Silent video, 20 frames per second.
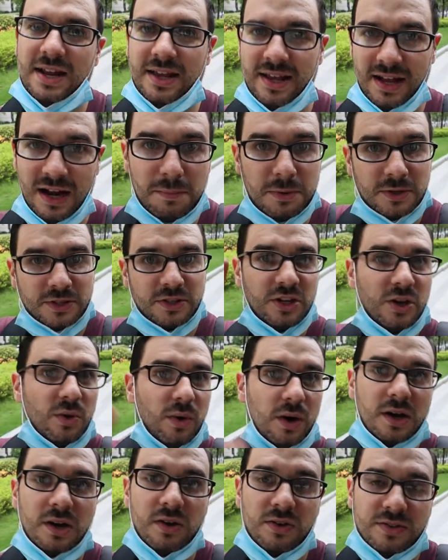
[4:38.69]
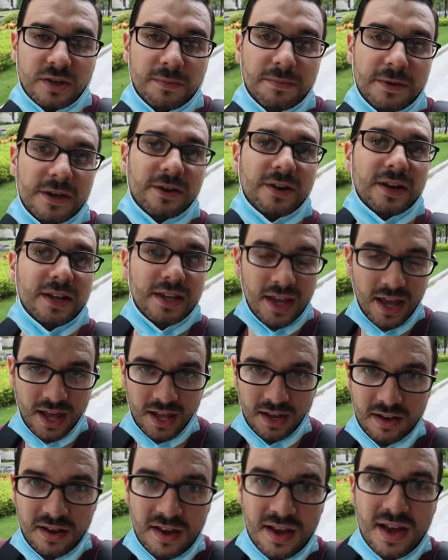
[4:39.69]
Again, I'll put the QR codes up here
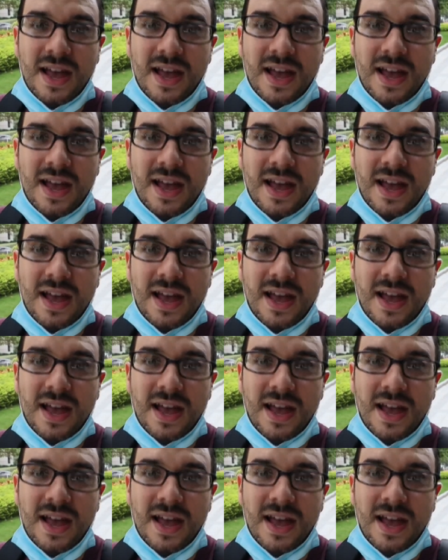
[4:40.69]
again,